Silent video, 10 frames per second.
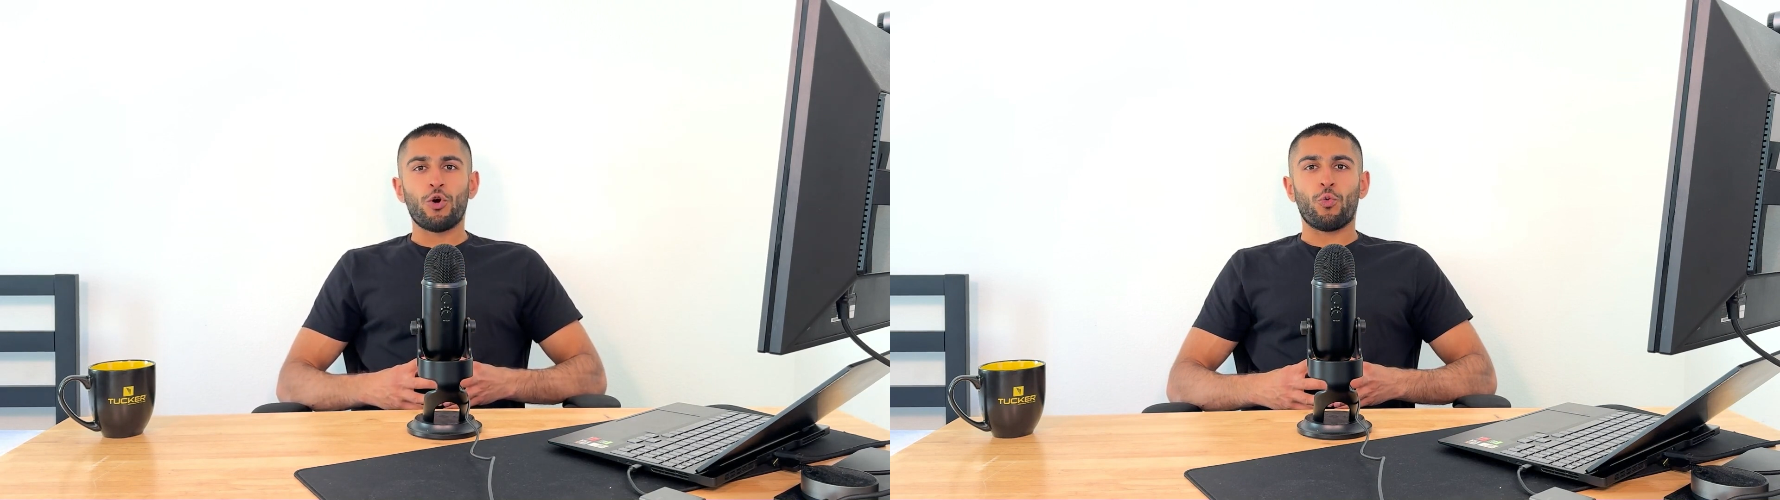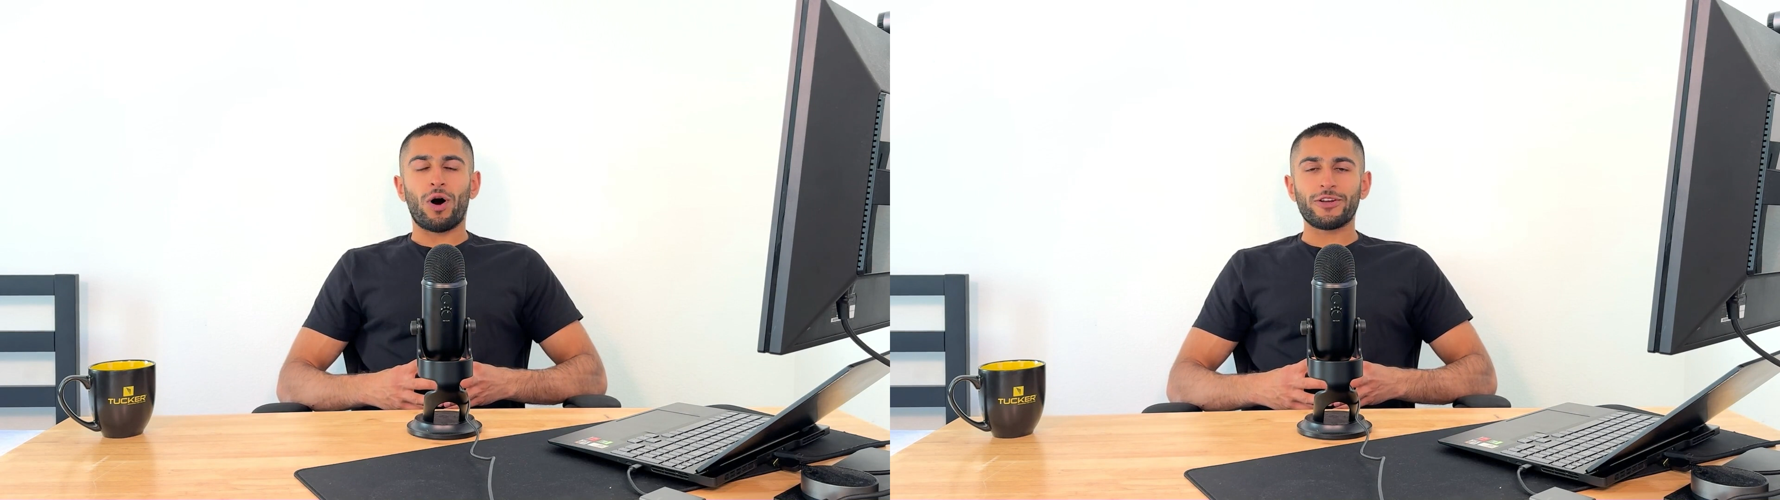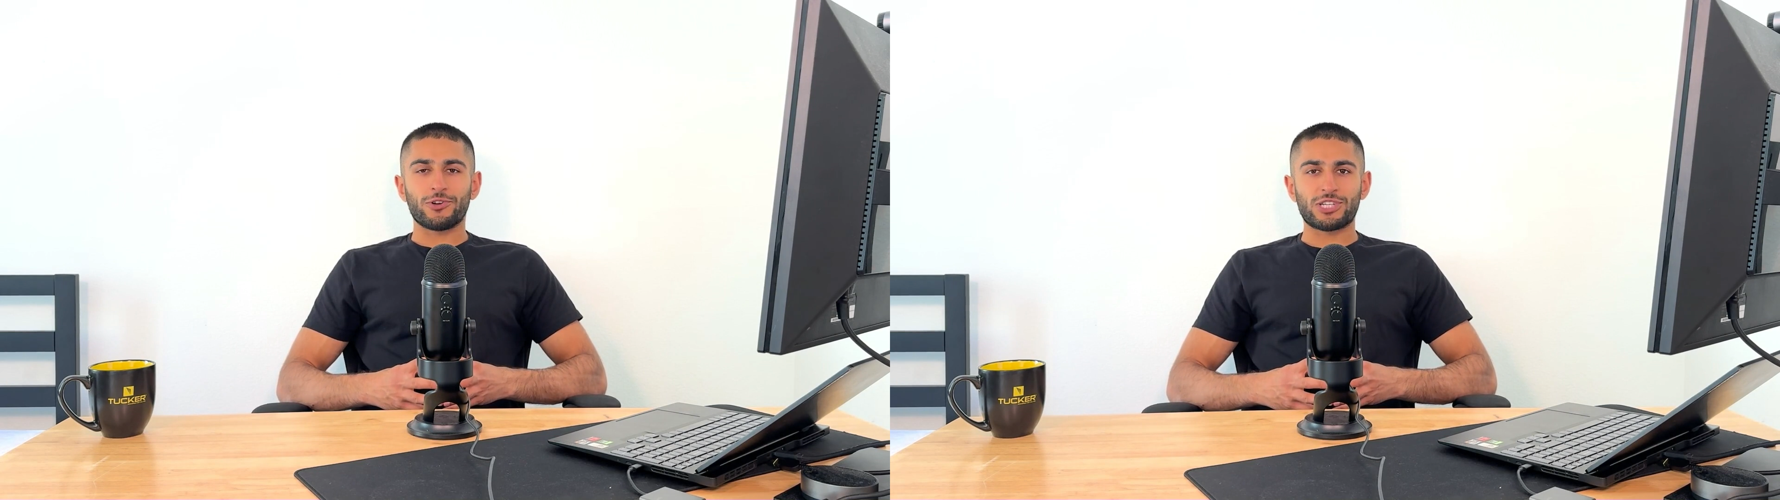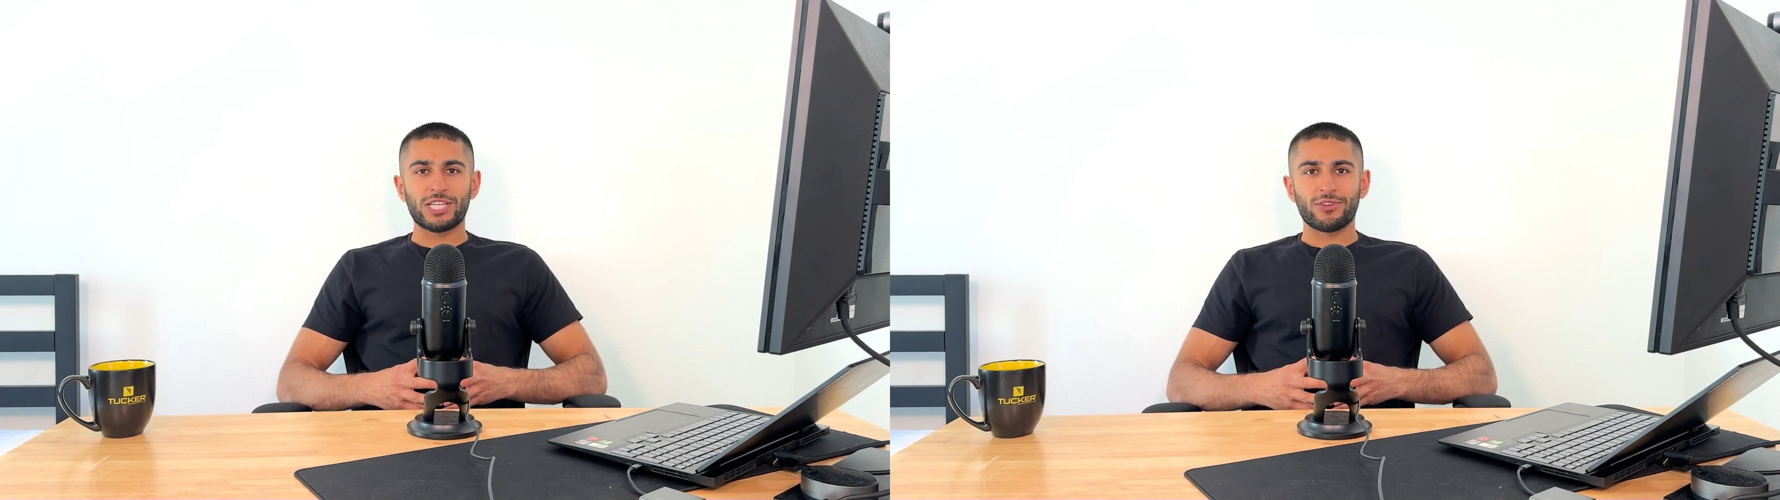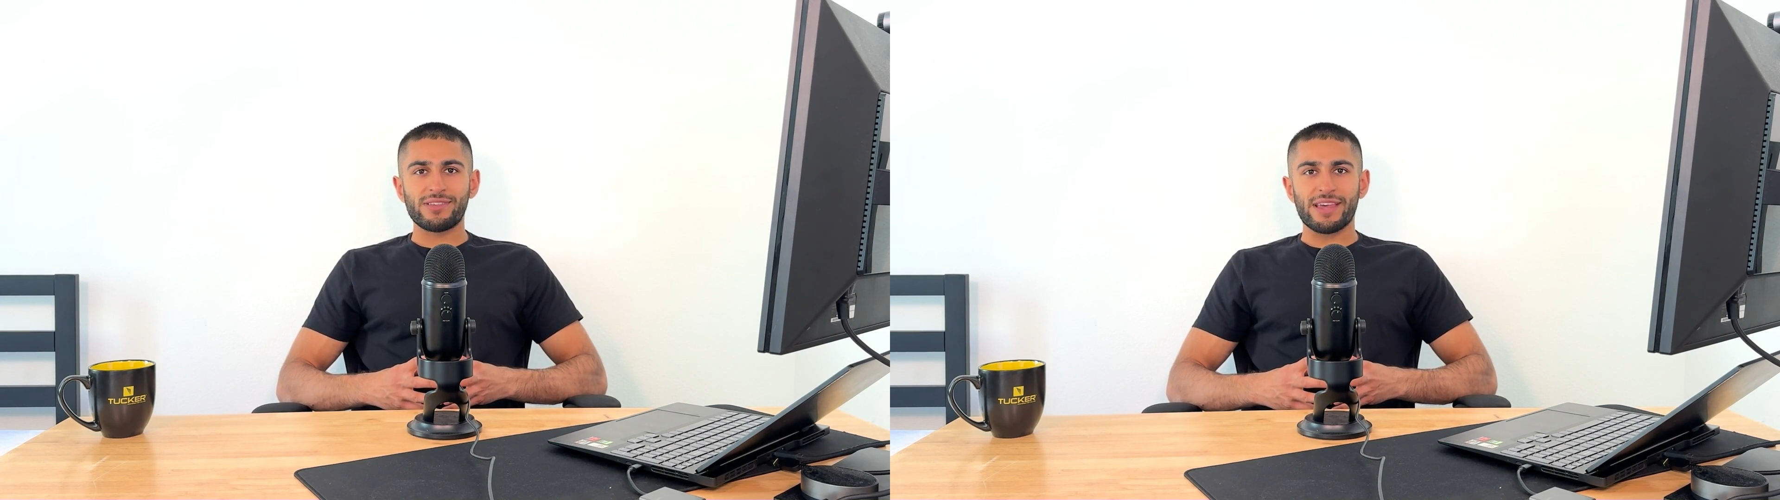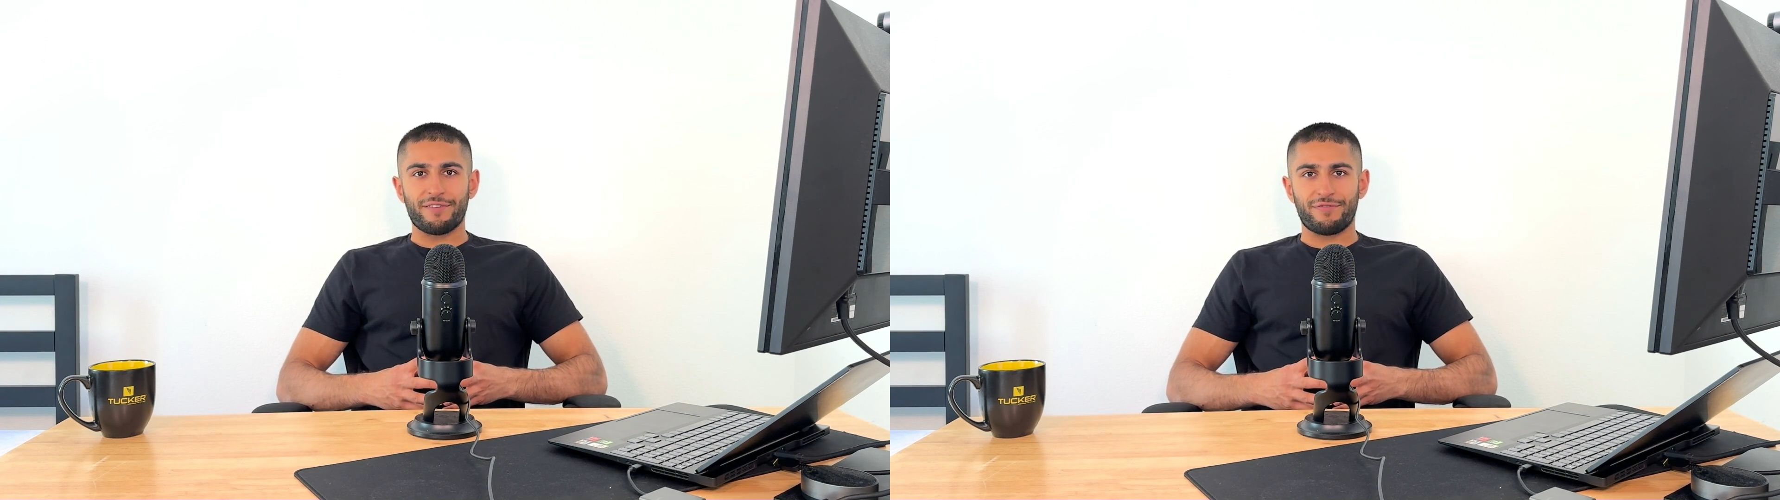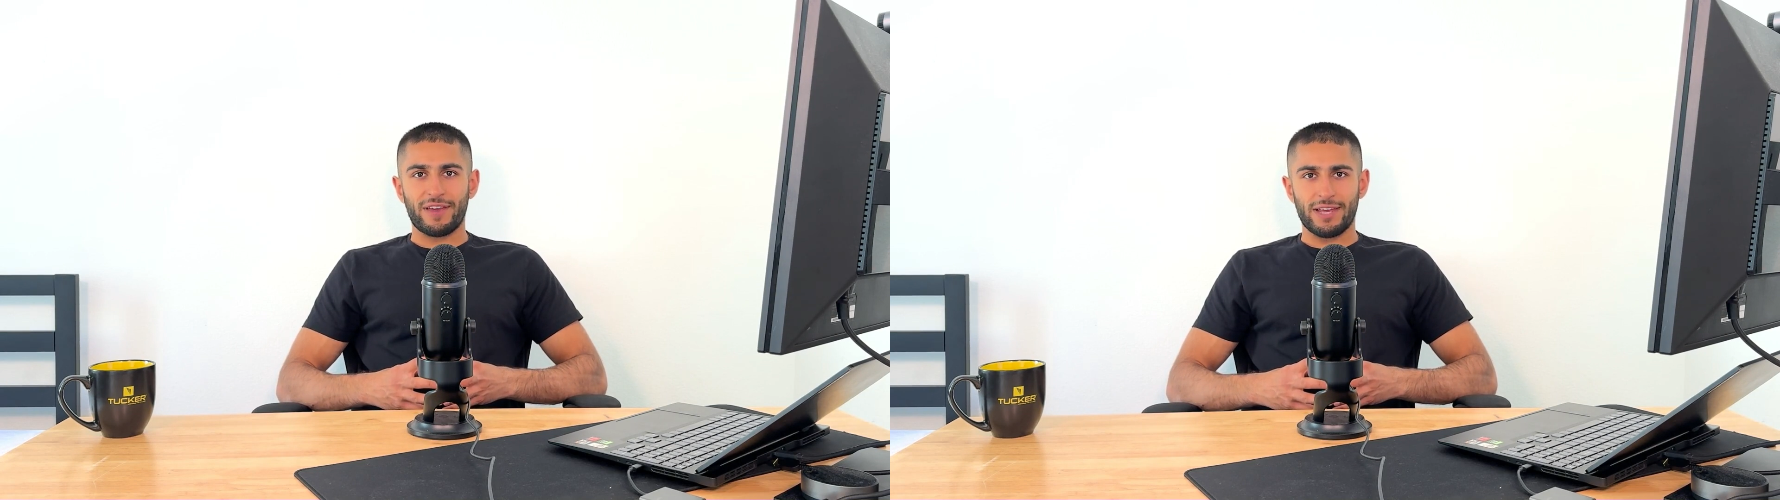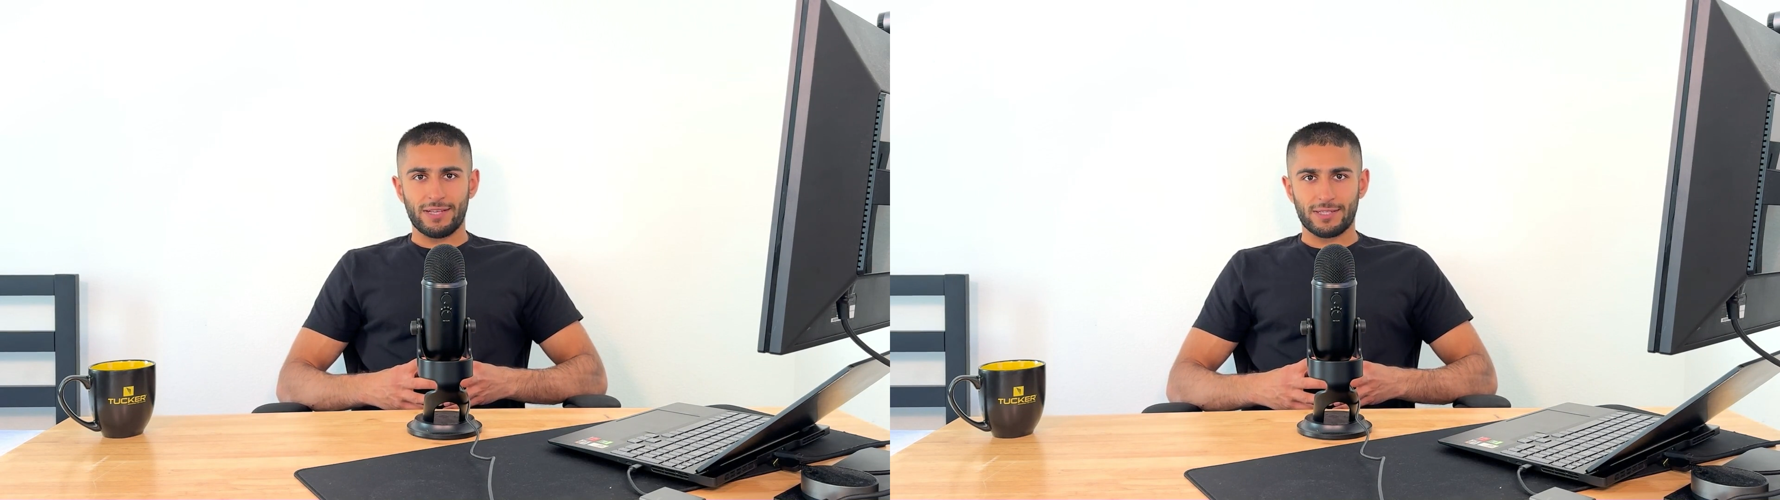while you're still in that
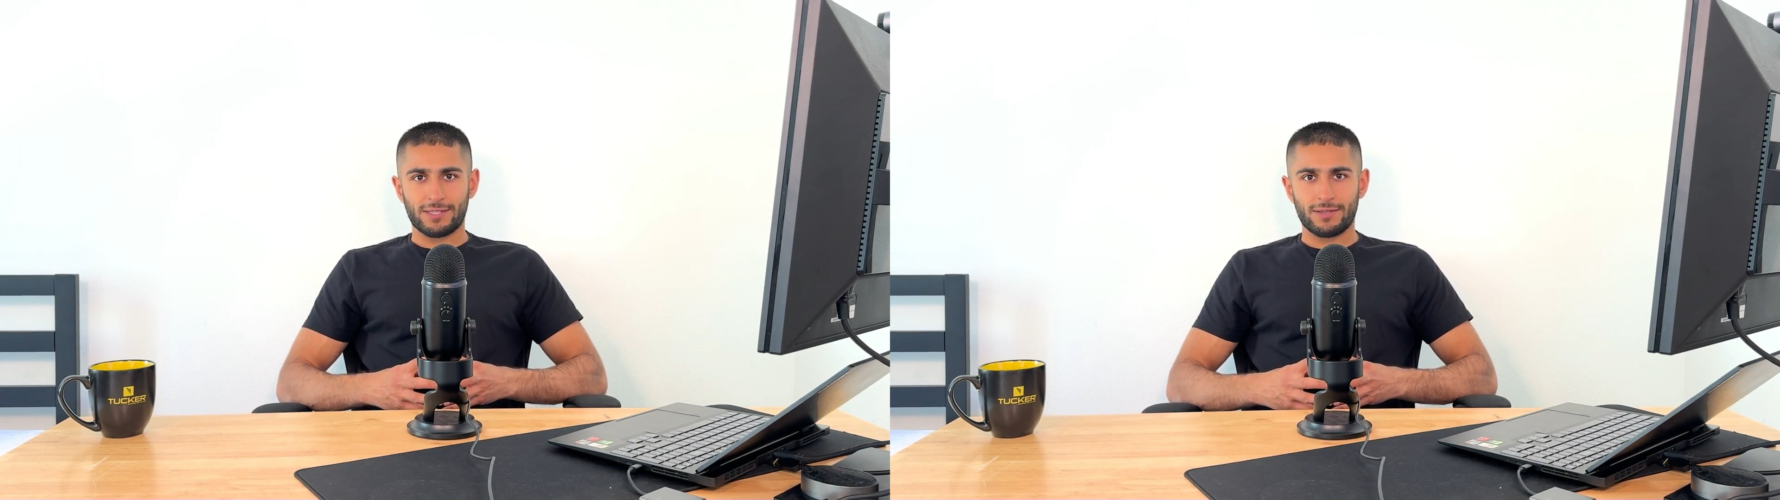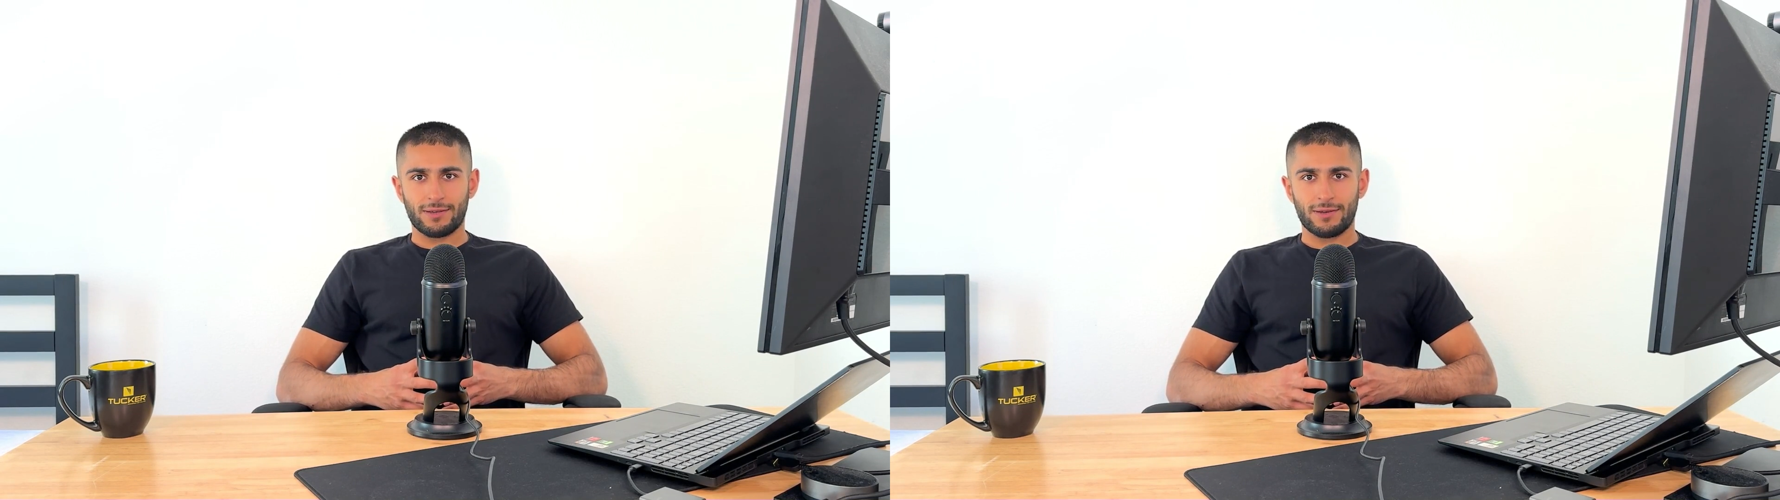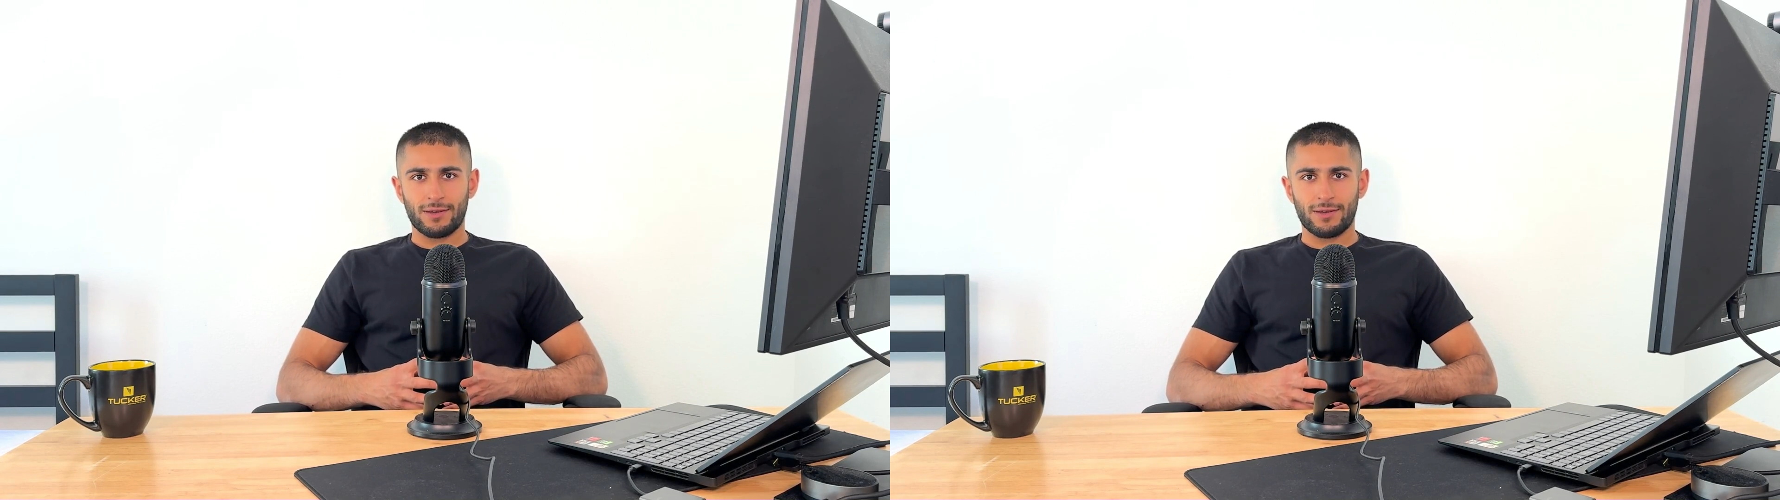phase.